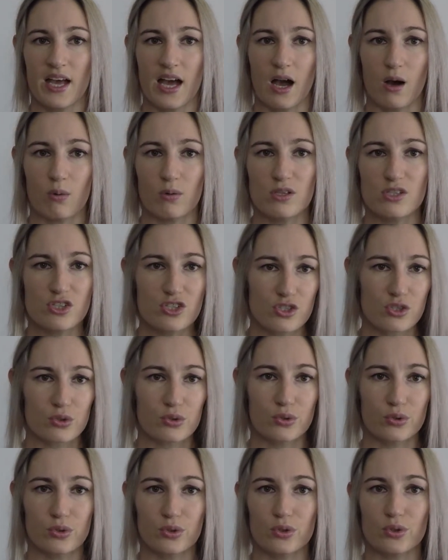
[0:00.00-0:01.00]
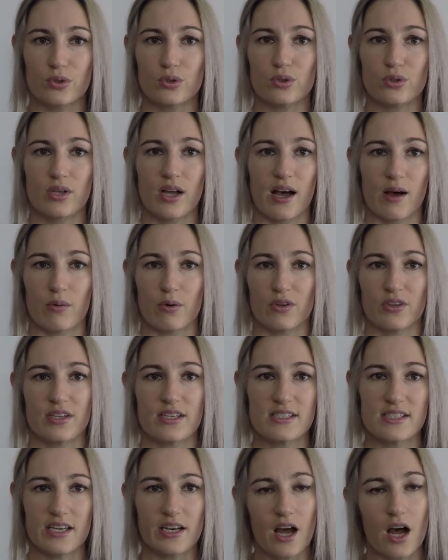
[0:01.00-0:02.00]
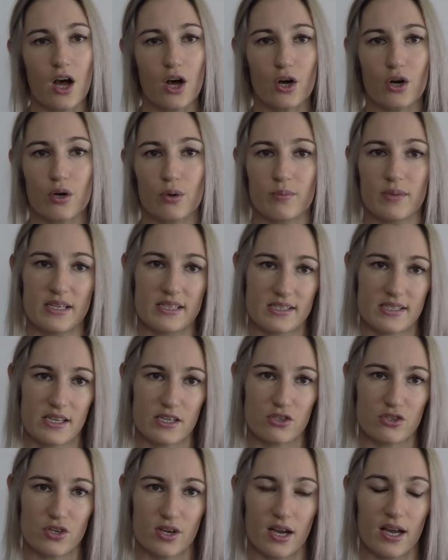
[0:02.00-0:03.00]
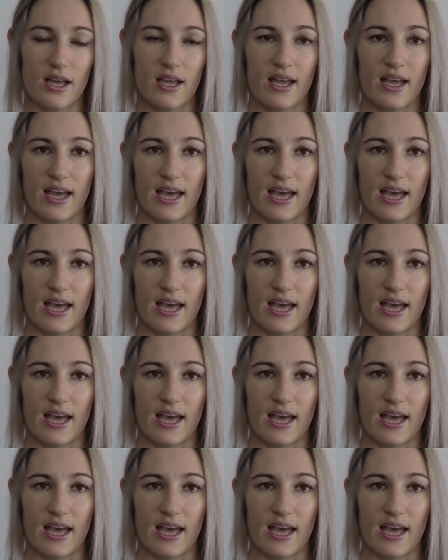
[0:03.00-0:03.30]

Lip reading: How is school? How are things at home, etc.?